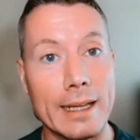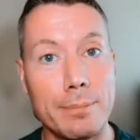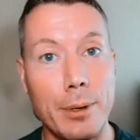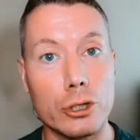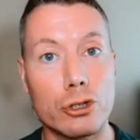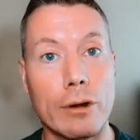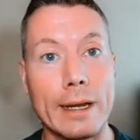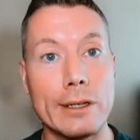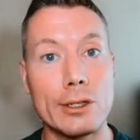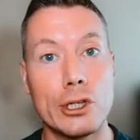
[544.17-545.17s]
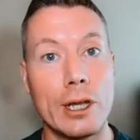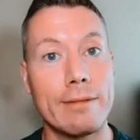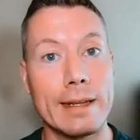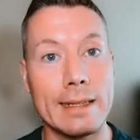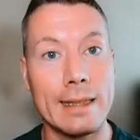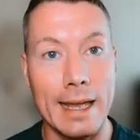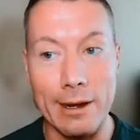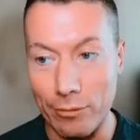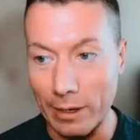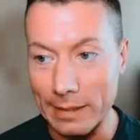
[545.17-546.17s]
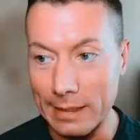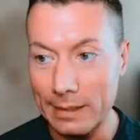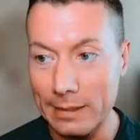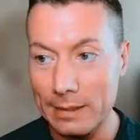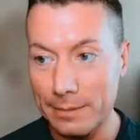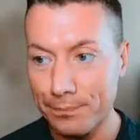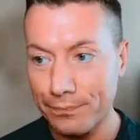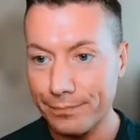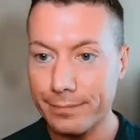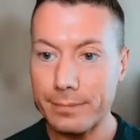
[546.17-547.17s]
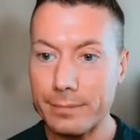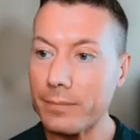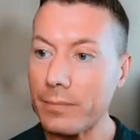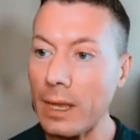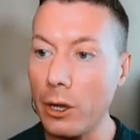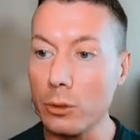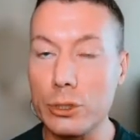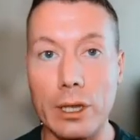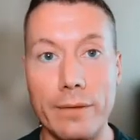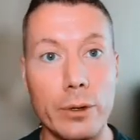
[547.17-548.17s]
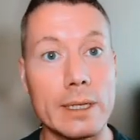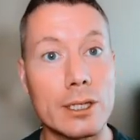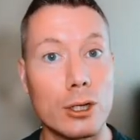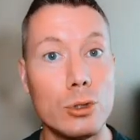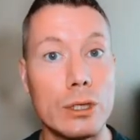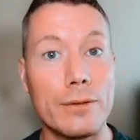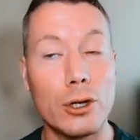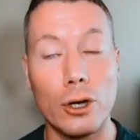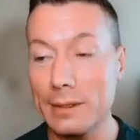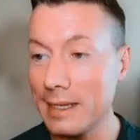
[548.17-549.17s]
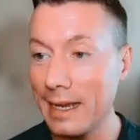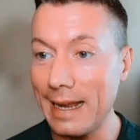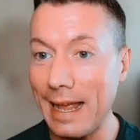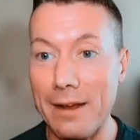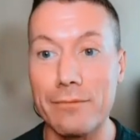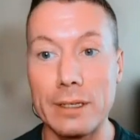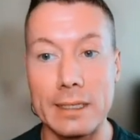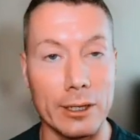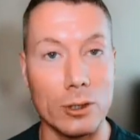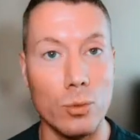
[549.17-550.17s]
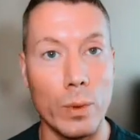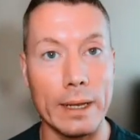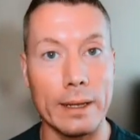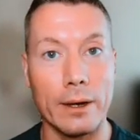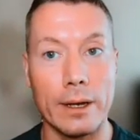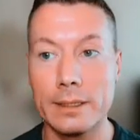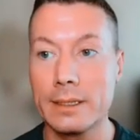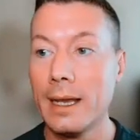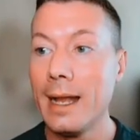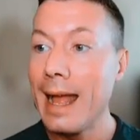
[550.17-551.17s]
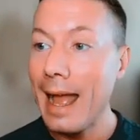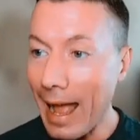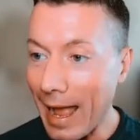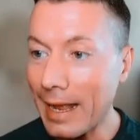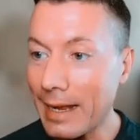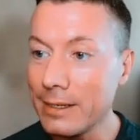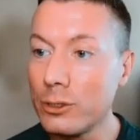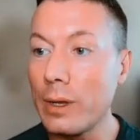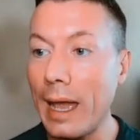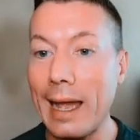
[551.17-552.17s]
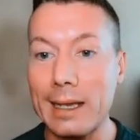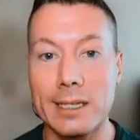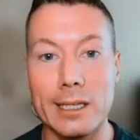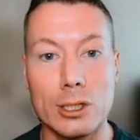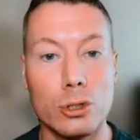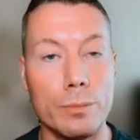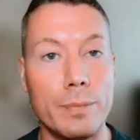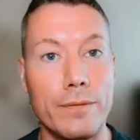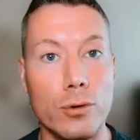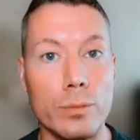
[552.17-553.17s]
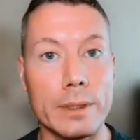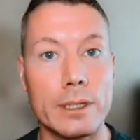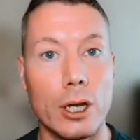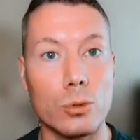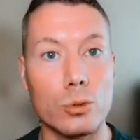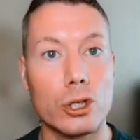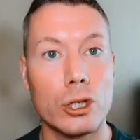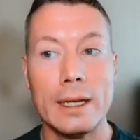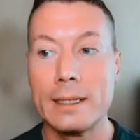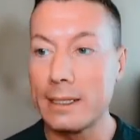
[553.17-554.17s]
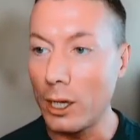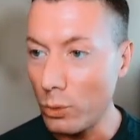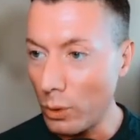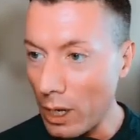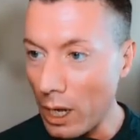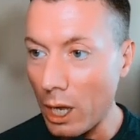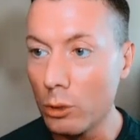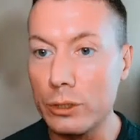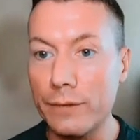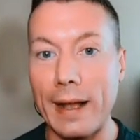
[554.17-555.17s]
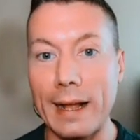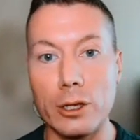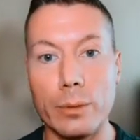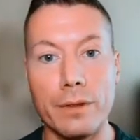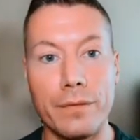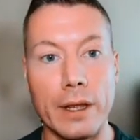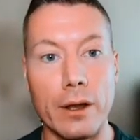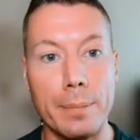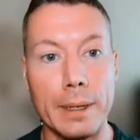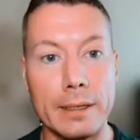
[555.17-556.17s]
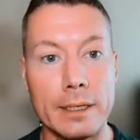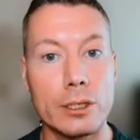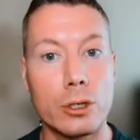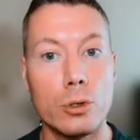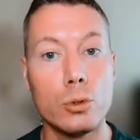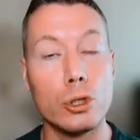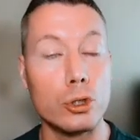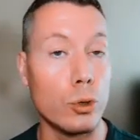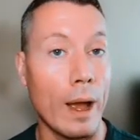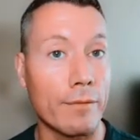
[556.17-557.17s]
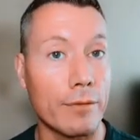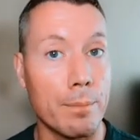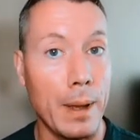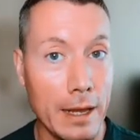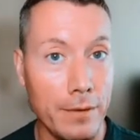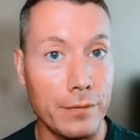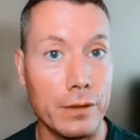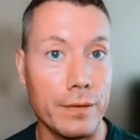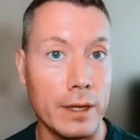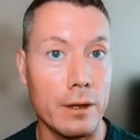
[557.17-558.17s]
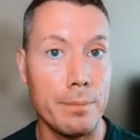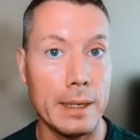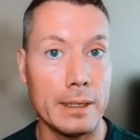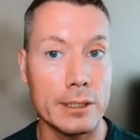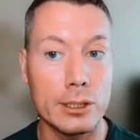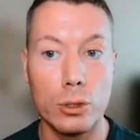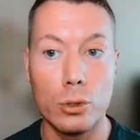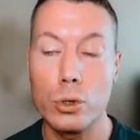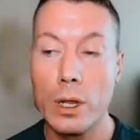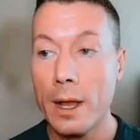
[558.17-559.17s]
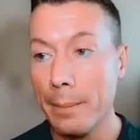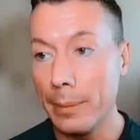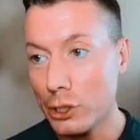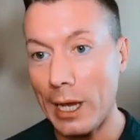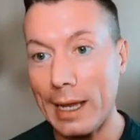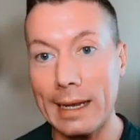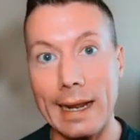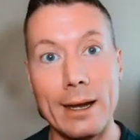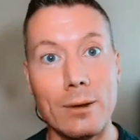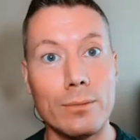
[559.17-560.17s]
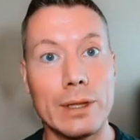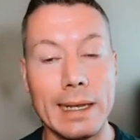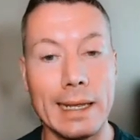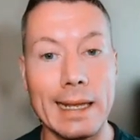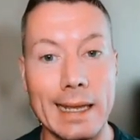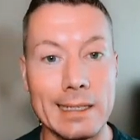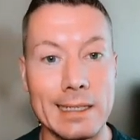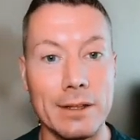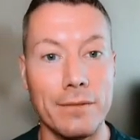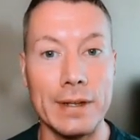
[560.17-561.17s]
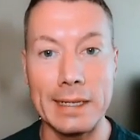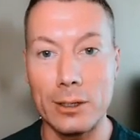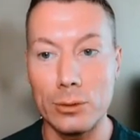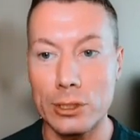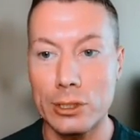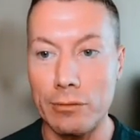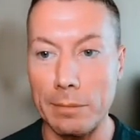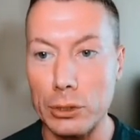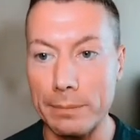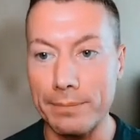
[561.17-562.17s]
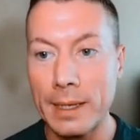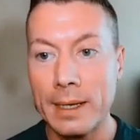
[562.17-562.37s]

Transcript: expert traders sharing their ideas. I also give you exclusive content every single week, guys. And you get access to a performance coach. So loads of value in the VIP Discord. You do have to pay for the VIP Discord, but check it out. The link is in the video description.